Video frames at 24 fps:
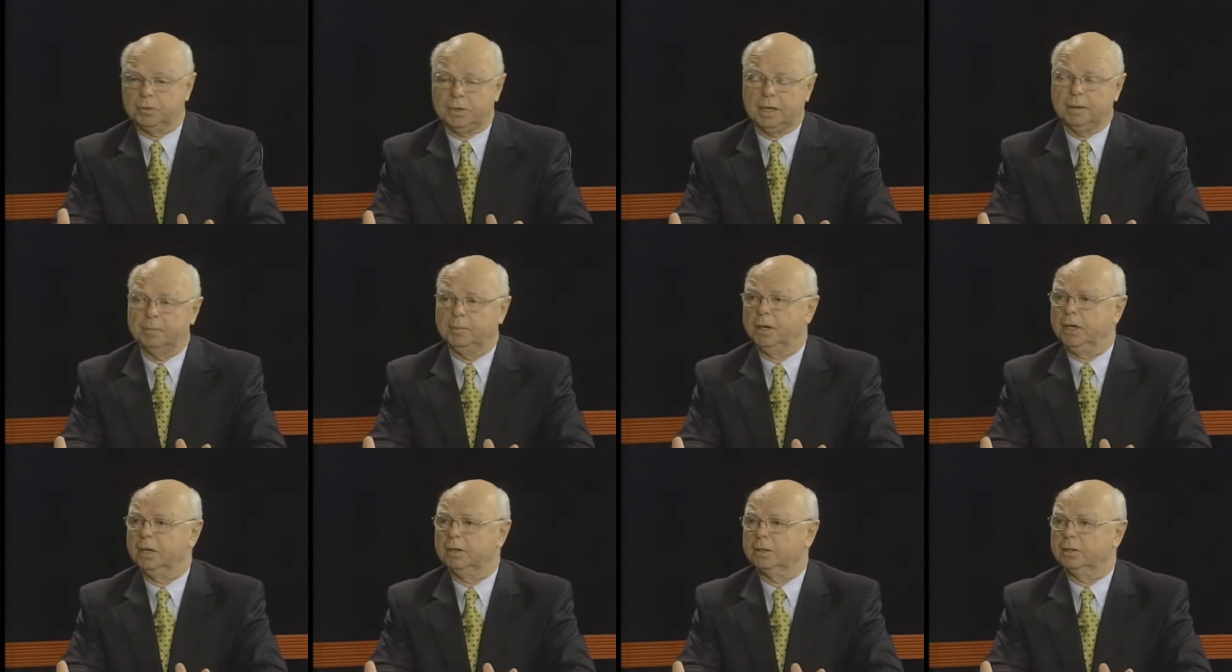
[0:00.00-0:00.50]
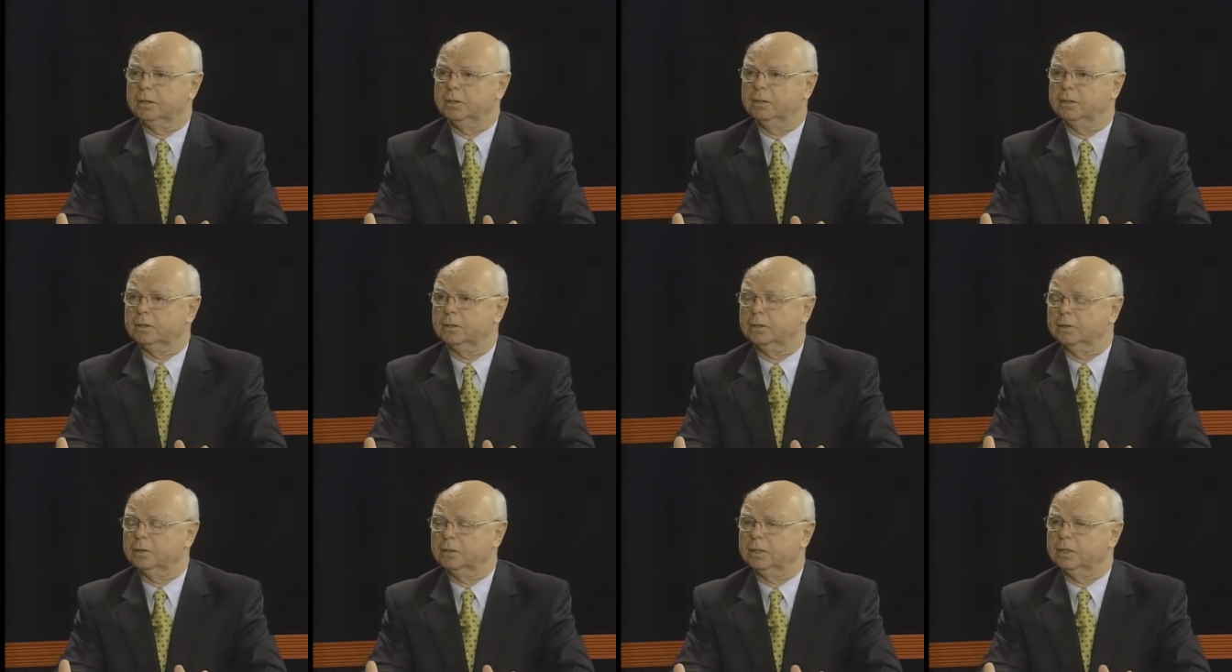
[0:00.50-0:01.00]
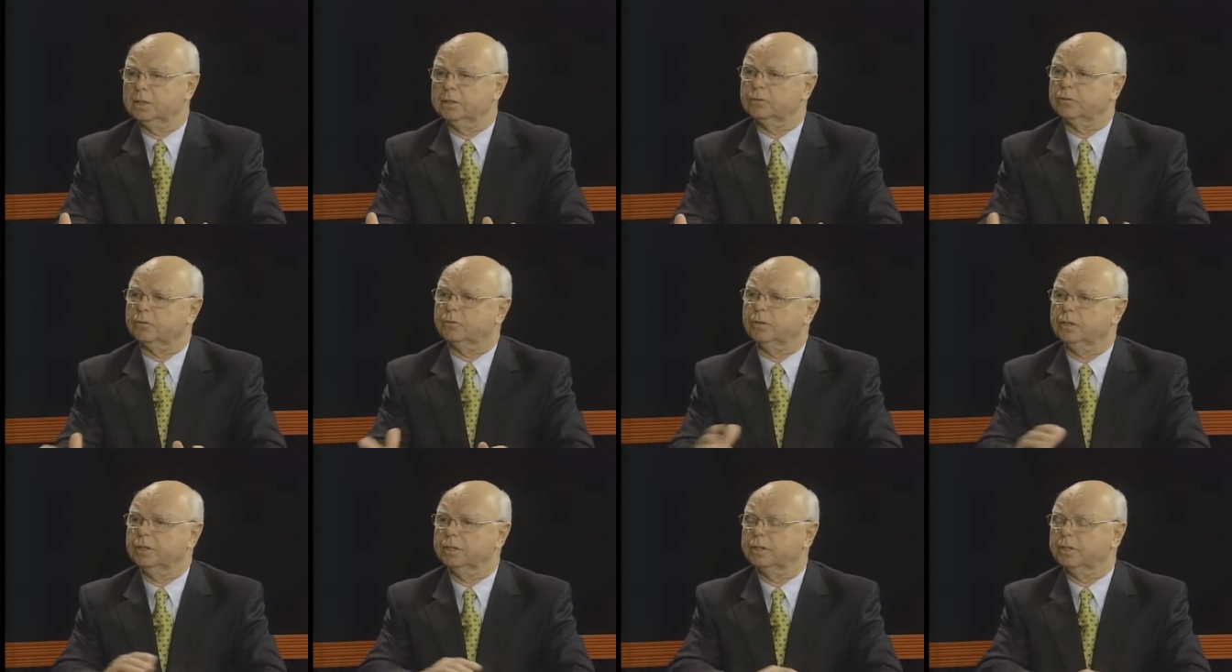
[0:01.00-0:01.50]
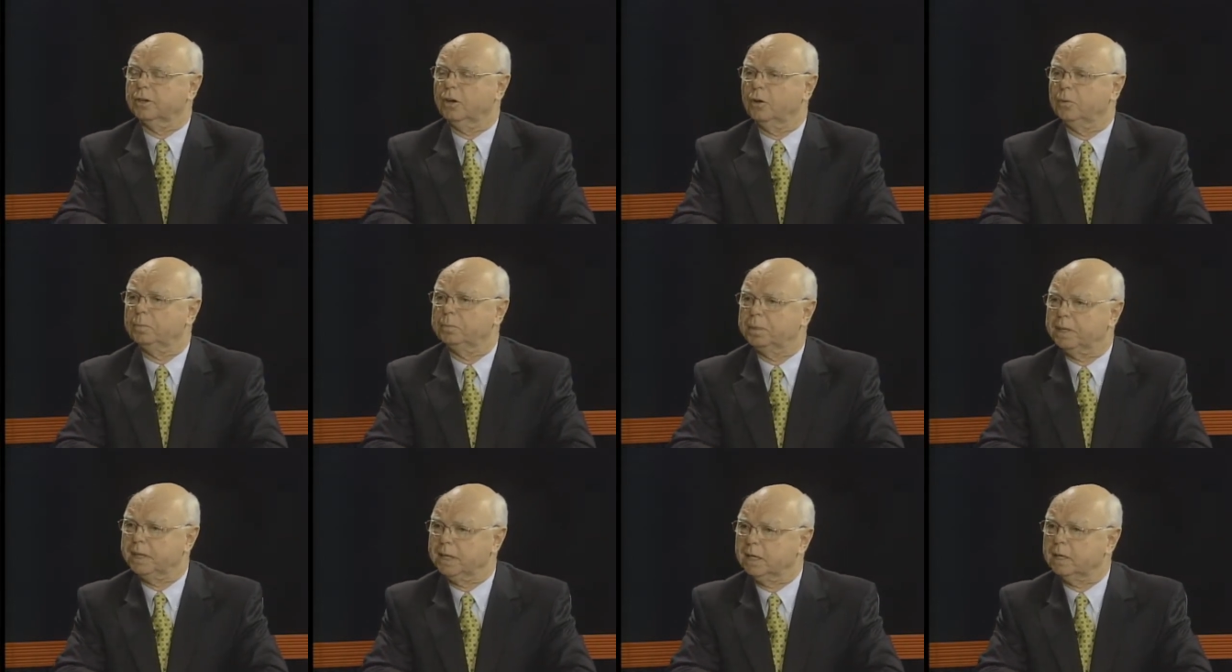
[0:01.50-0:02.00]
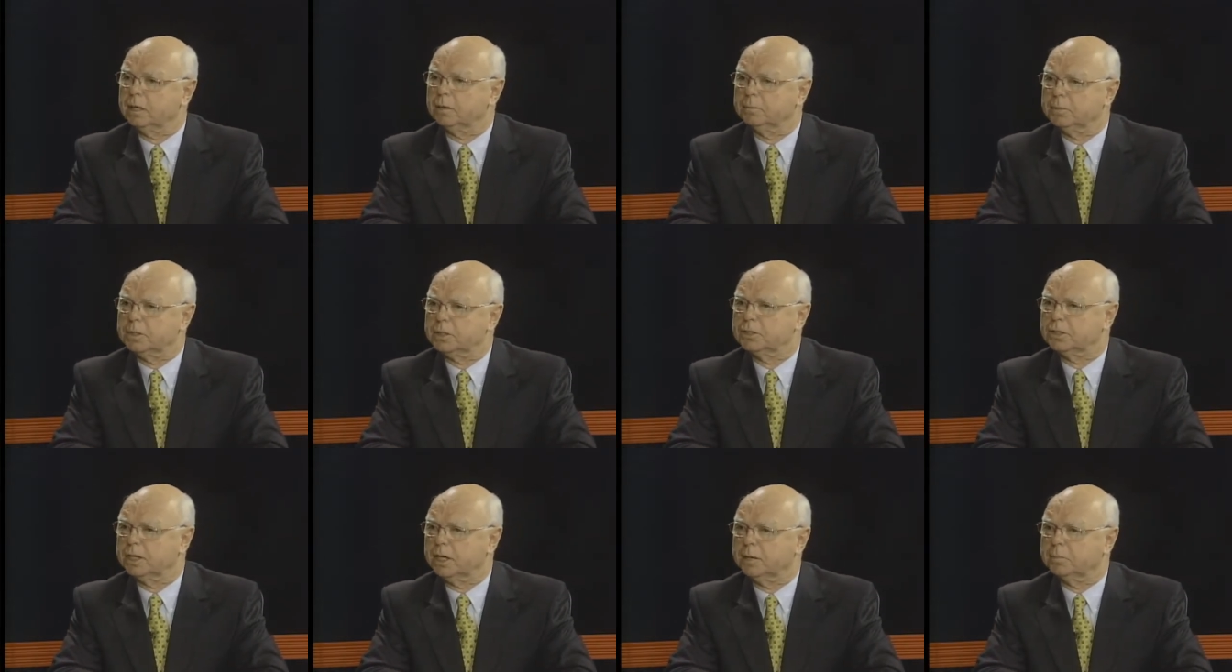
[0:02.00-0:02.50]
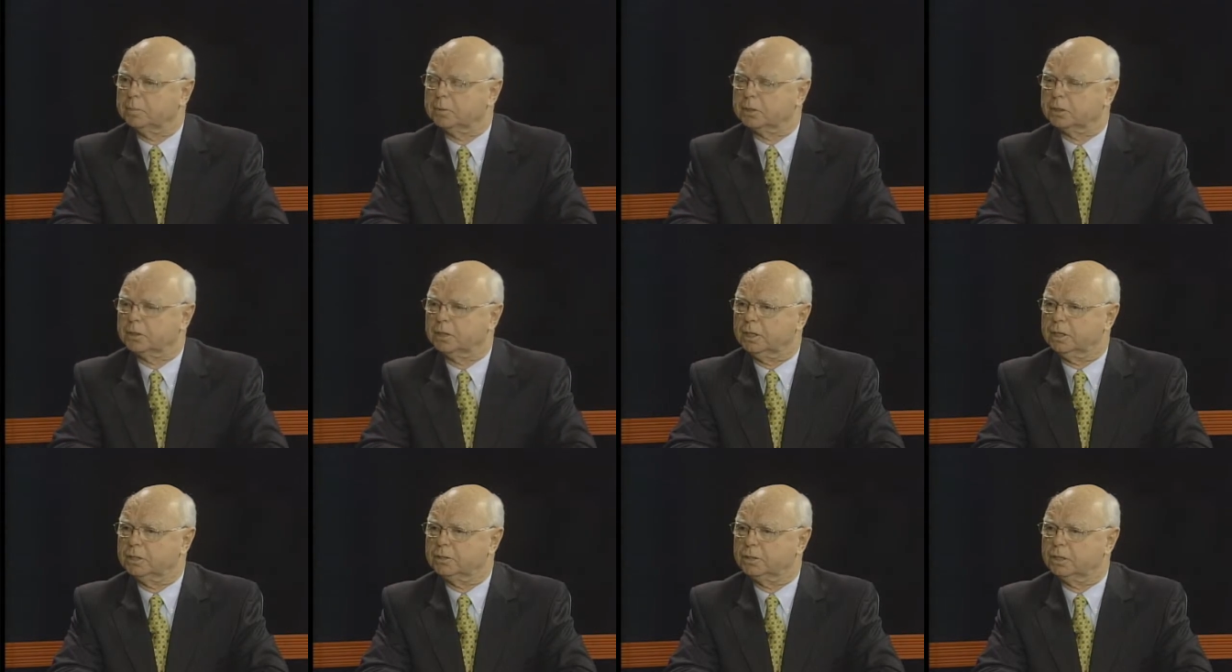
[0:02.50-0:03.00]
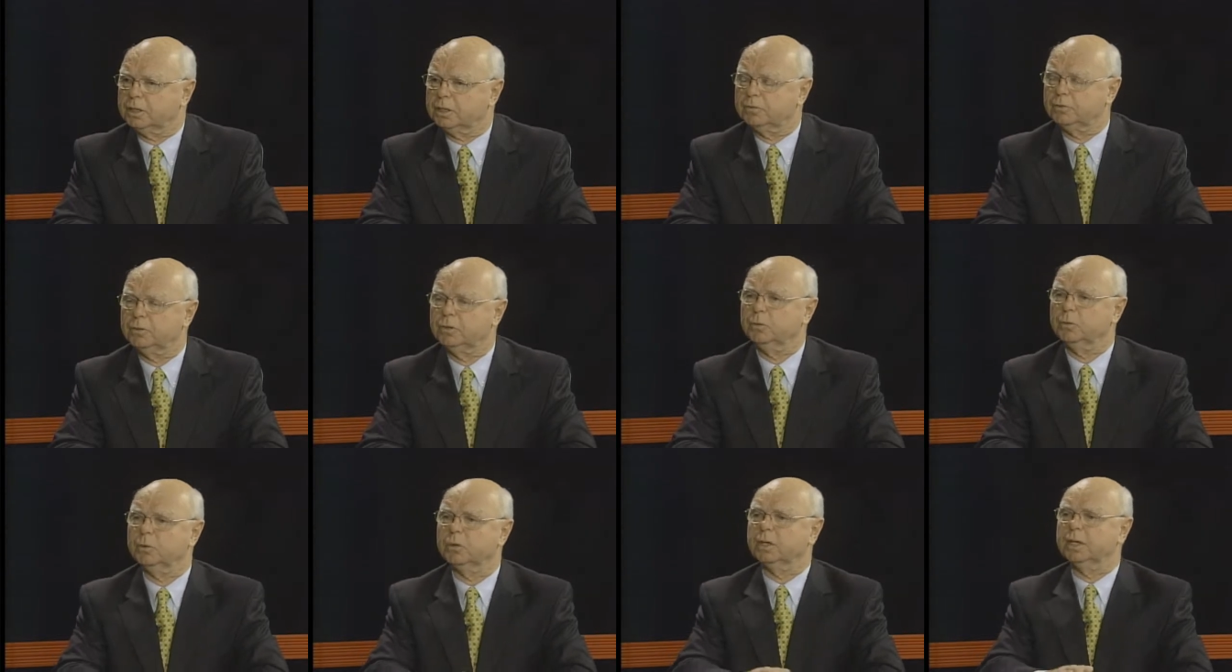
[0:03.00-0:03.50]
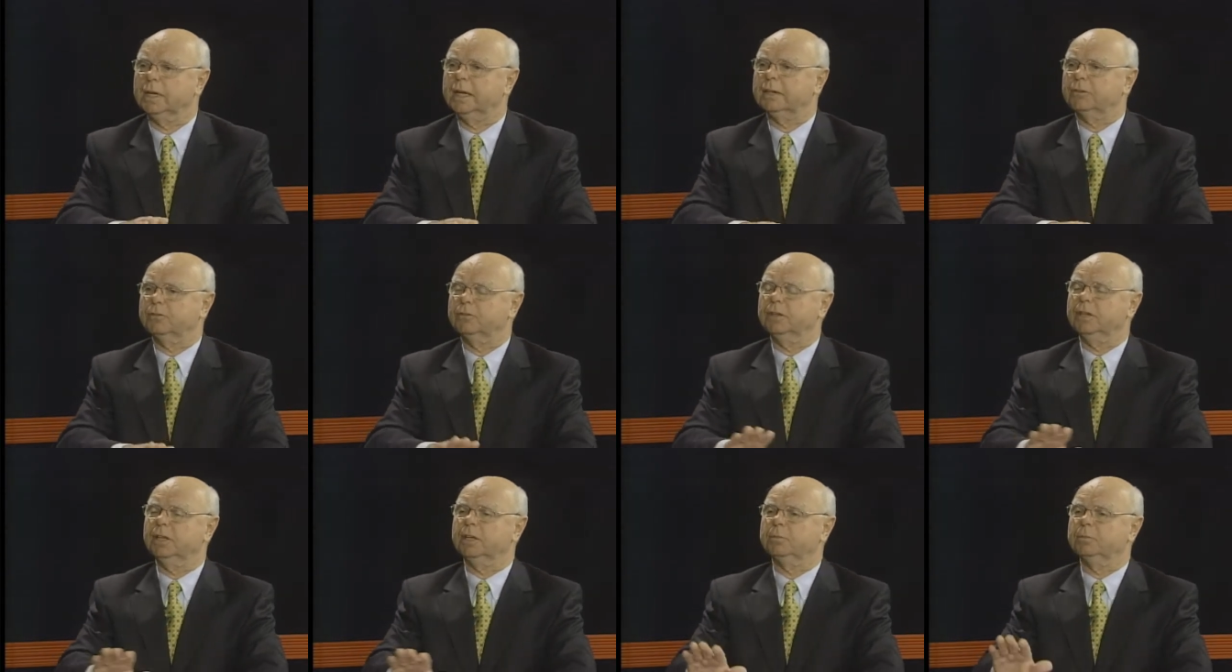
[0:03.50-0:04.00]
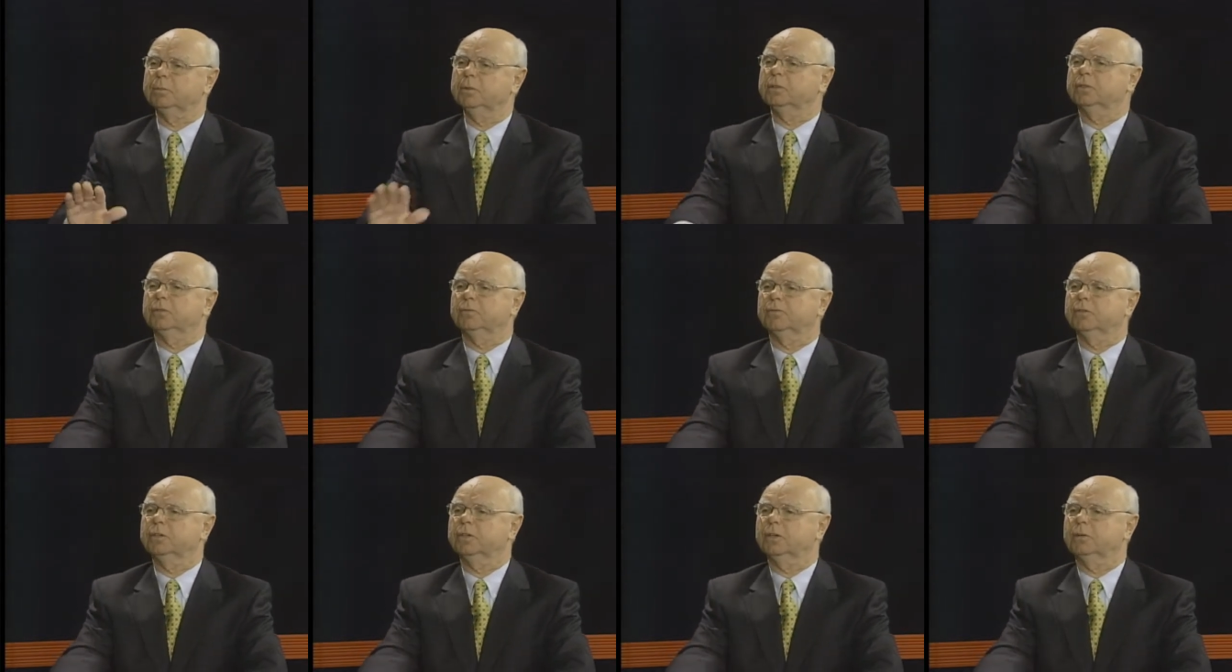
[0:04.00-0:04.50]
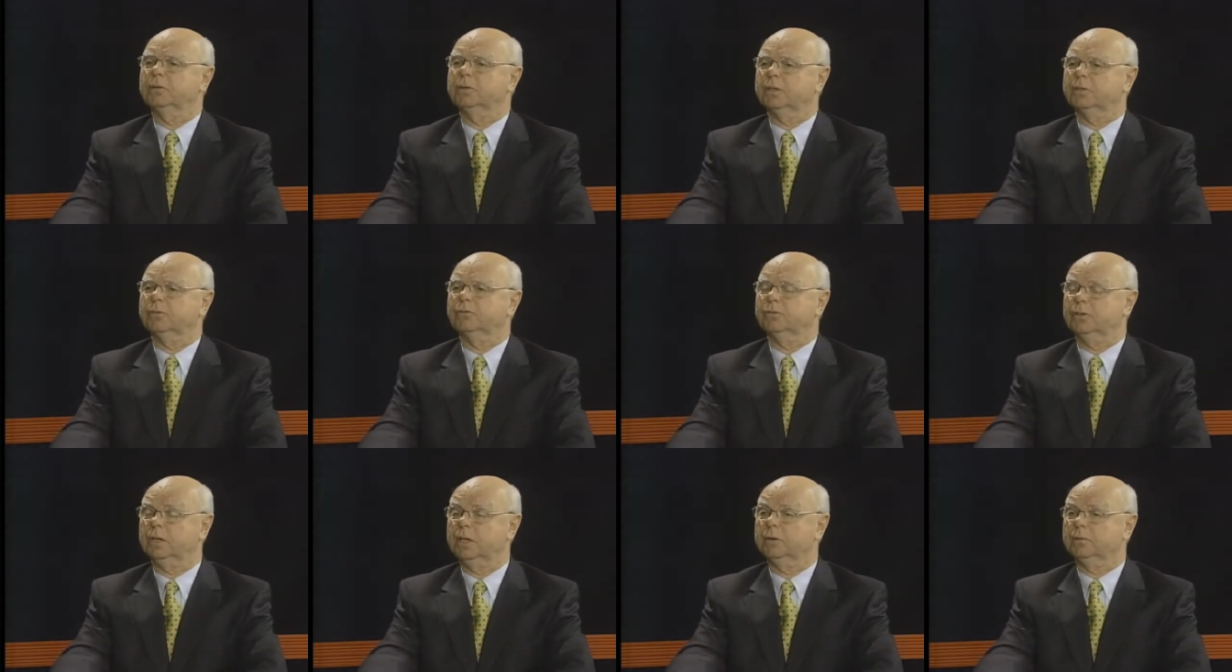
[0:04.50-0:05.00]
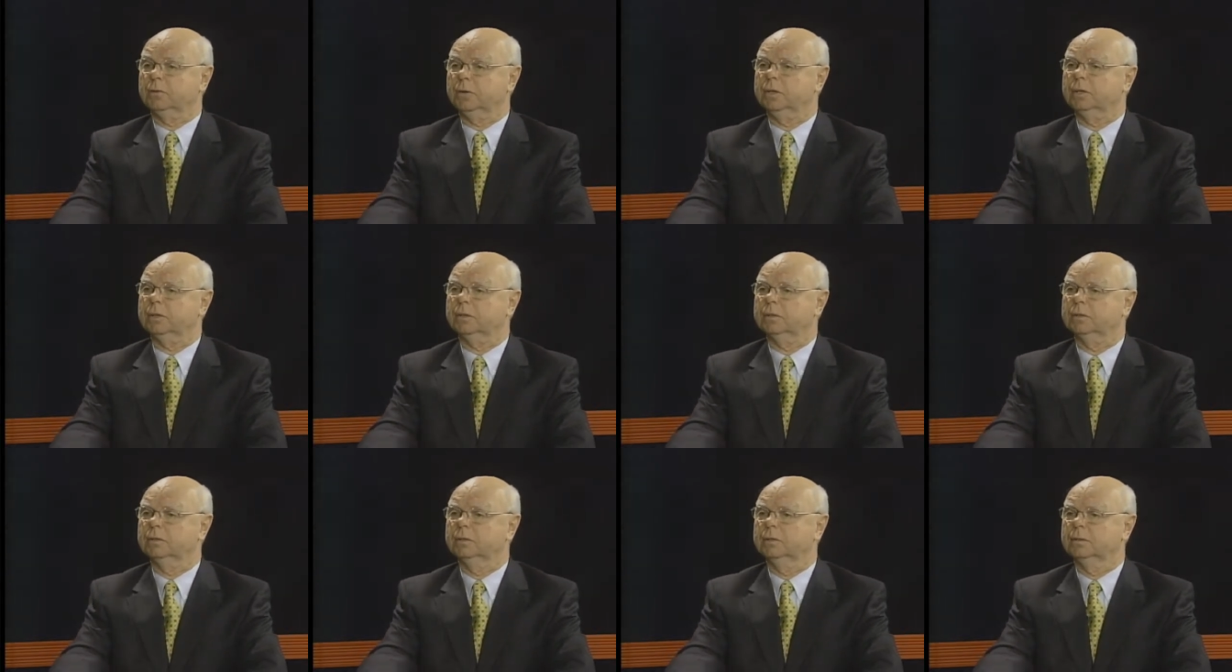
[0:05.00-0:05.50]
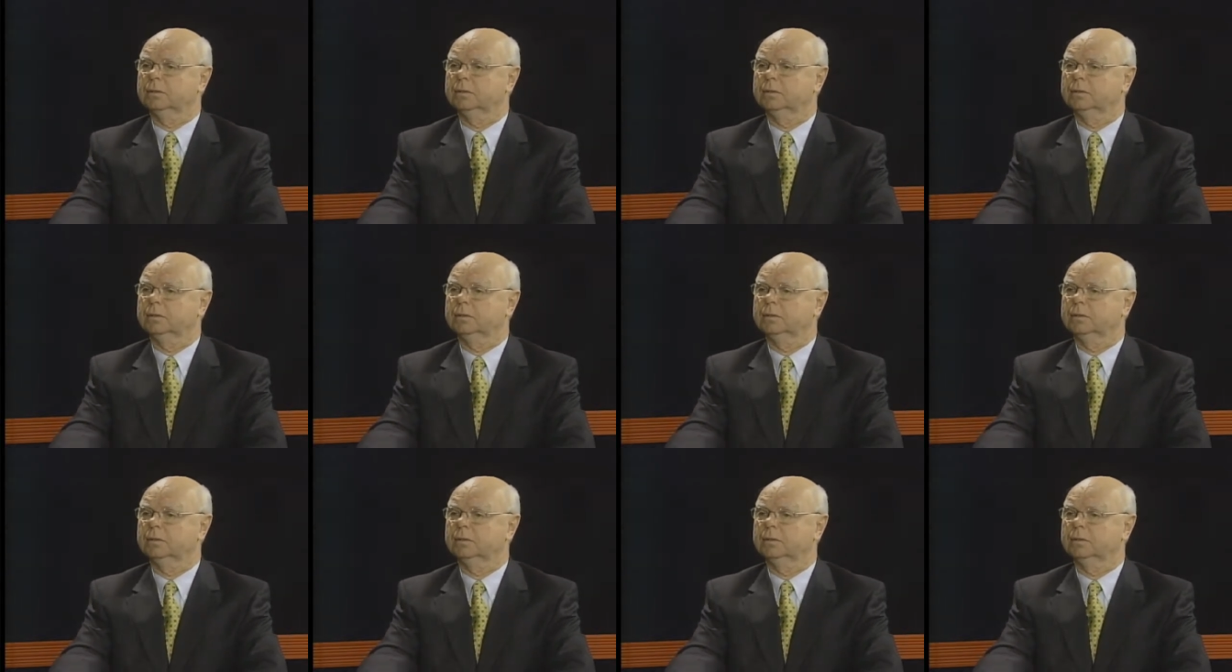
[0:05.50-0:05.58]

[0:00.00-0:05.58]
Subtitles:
Primarily, there's a thing called pedal misapplication. If you were to accidentally put your foot on the accelerator